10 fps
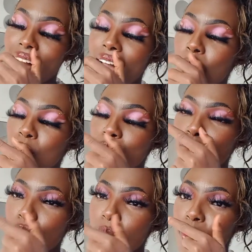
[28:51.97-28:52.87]
I was
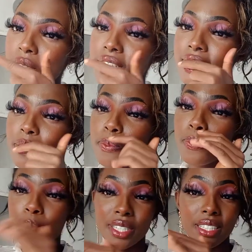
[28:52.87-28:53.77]
almost
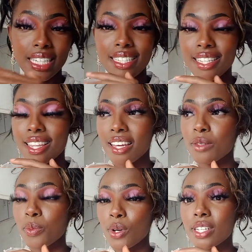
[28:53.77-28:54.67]
speechless at
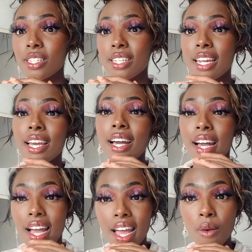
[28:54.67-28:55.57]
that point. Like,
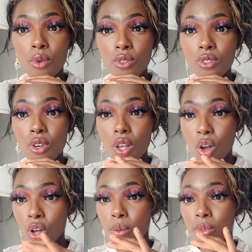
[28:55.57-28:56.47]
I was
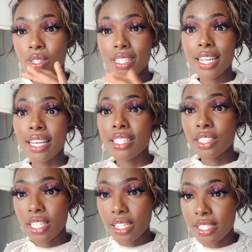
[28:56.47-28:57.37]
almost like
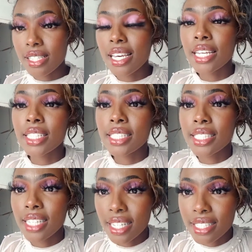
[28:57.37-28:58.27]
just
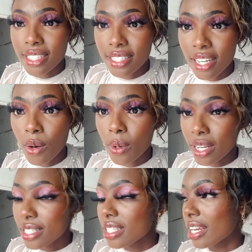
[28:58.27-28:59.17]
shutting down.
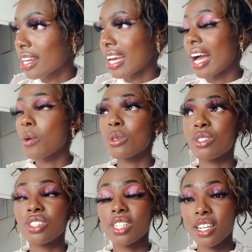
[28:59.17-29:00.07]
Literally, I
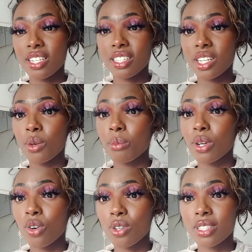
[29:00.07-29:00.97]
was shutting down,
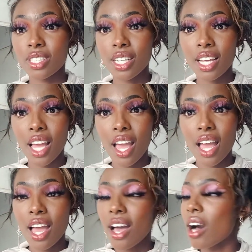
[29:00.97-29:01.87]
because
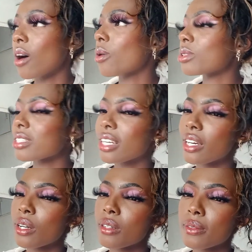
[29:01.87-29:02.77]
I was like,